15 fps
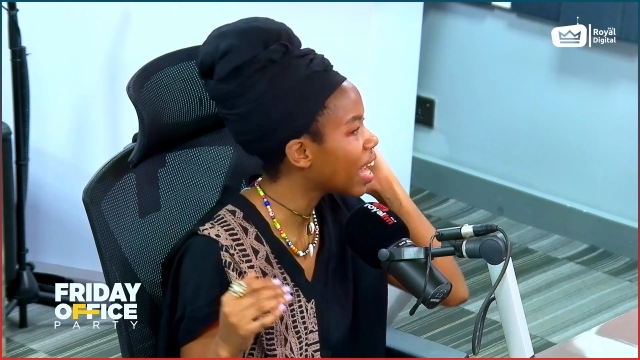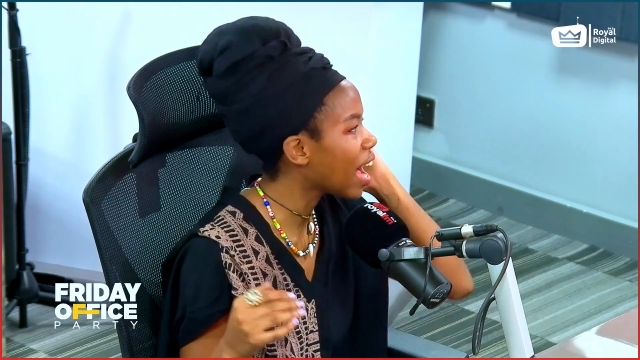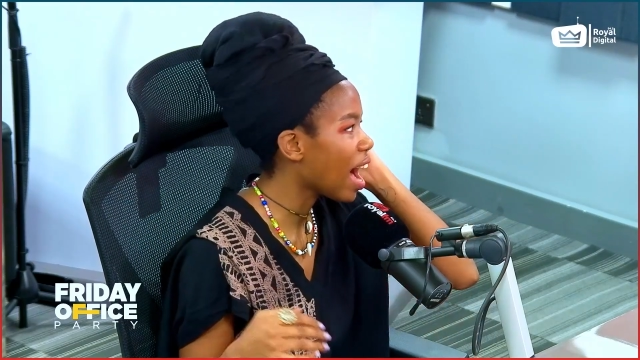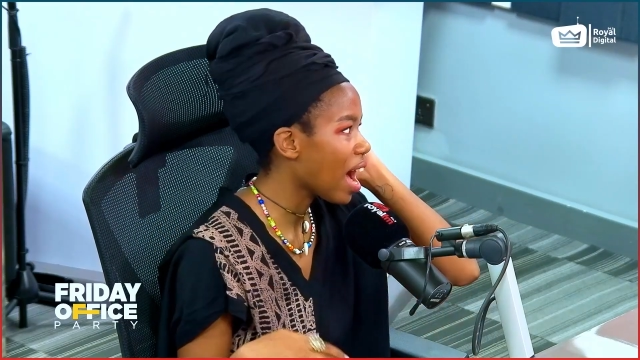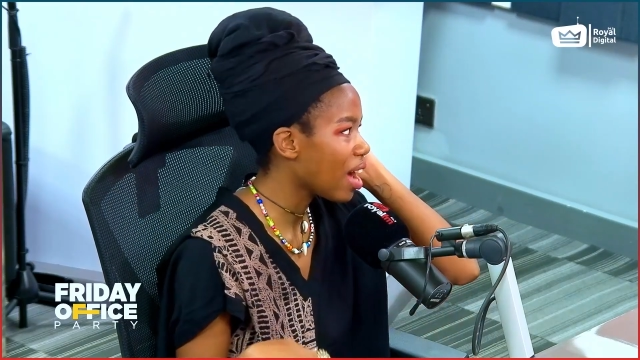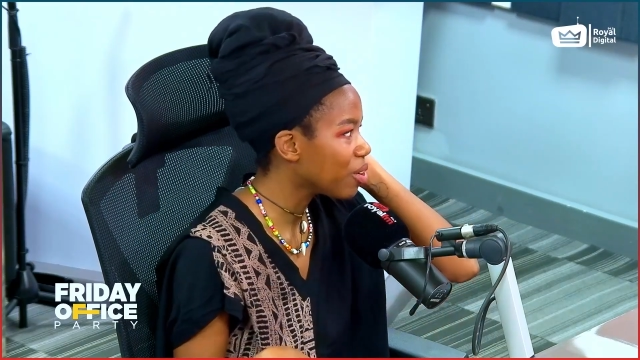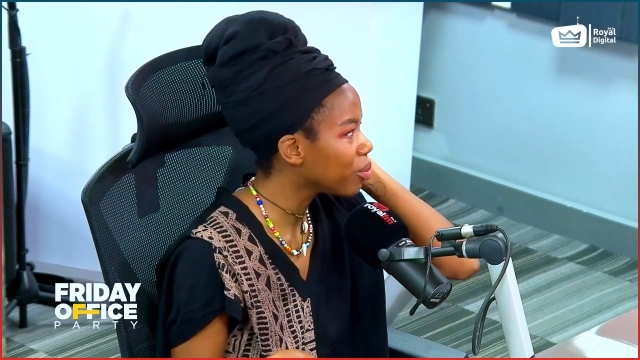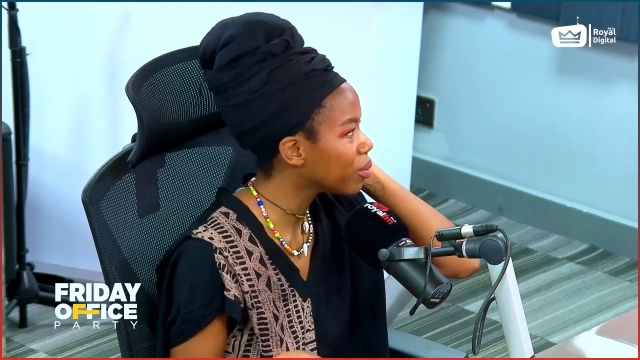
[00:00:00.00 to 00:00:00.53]

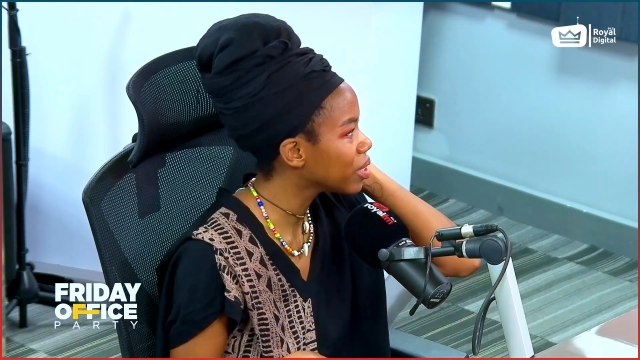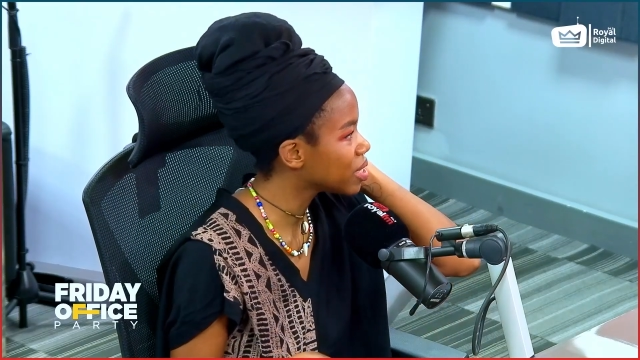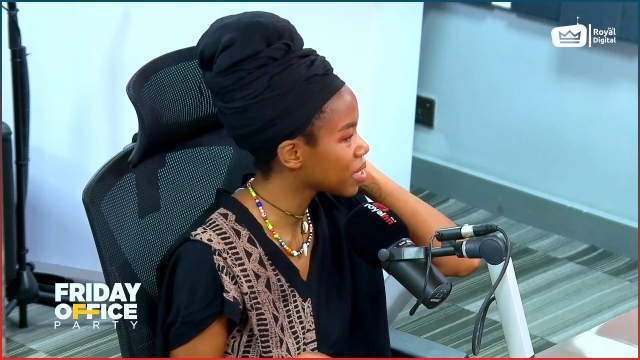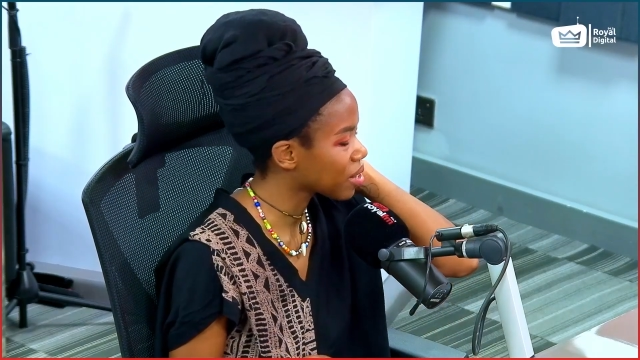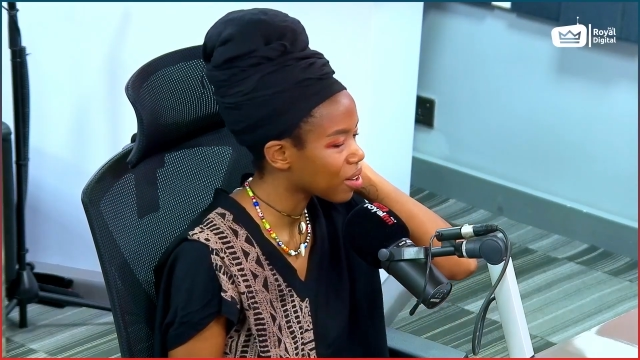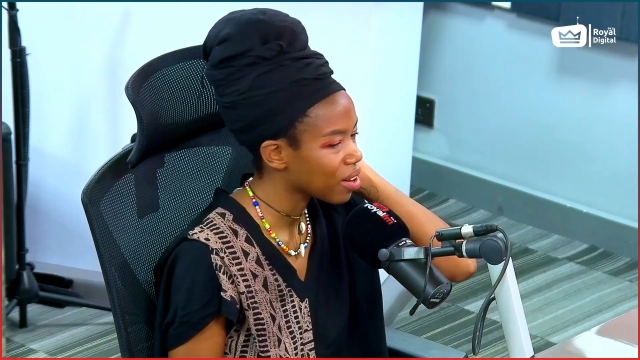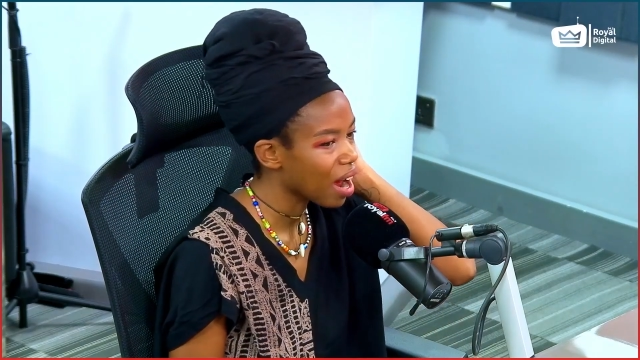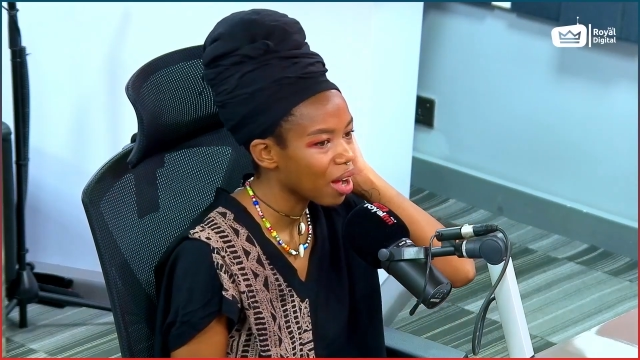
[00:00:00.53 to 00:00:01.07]
Yeah, I don't want
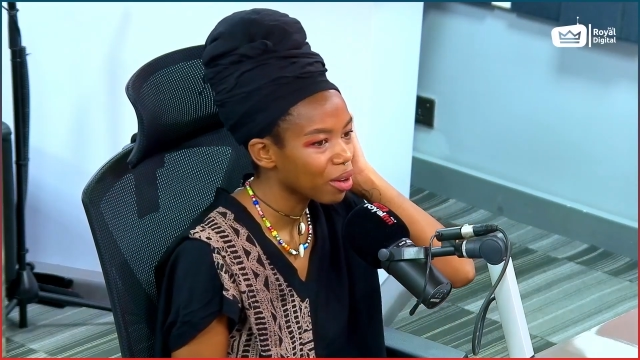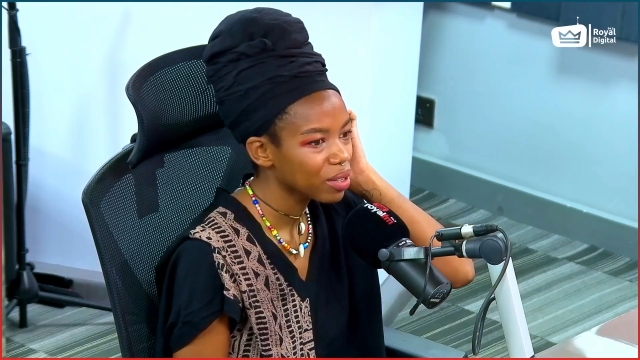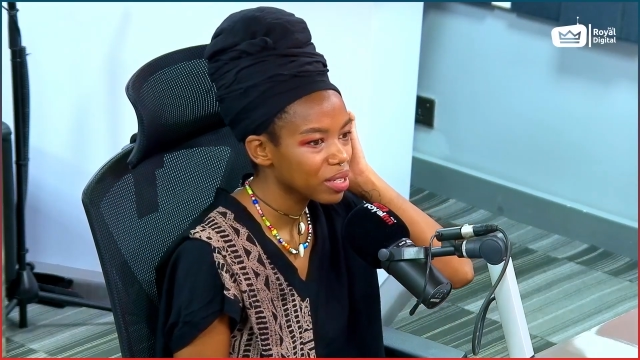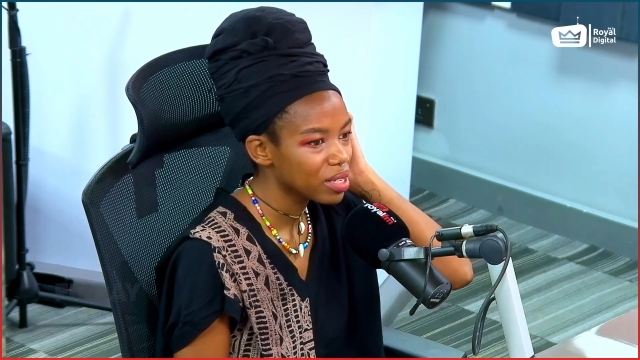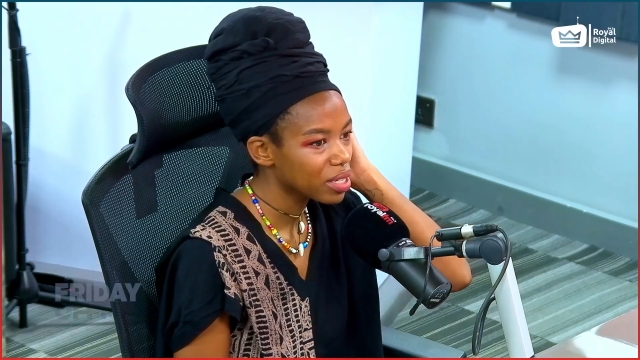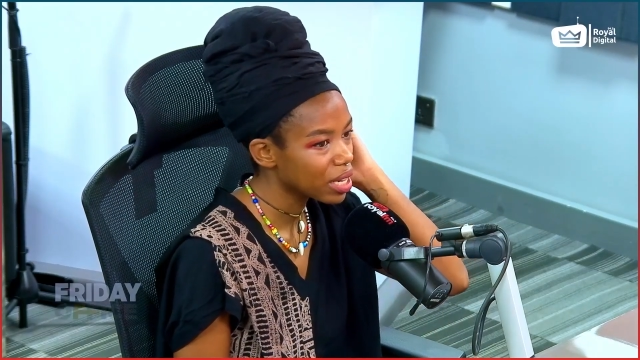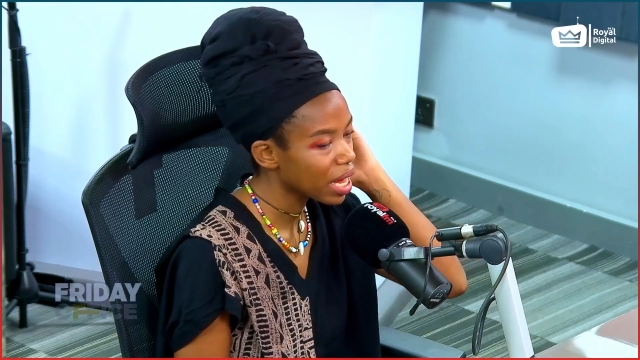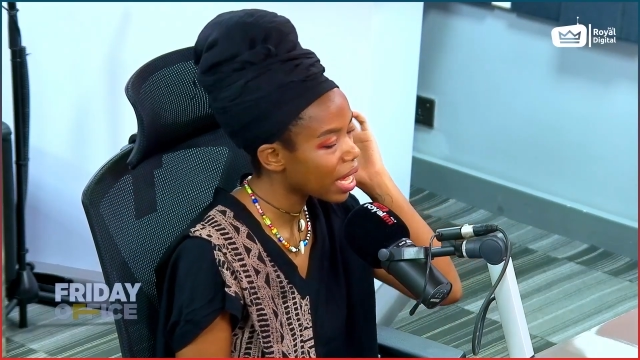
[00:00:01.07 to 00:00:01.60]
a
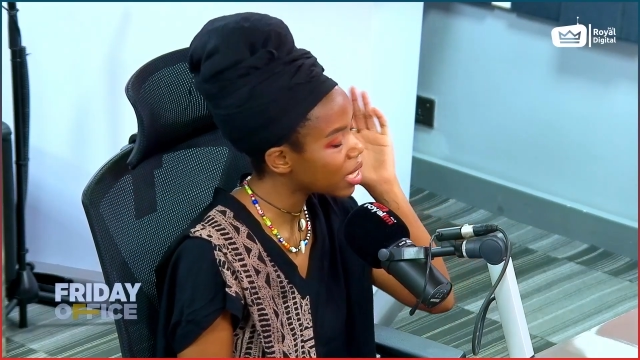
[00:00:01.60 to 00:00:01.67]
crowd.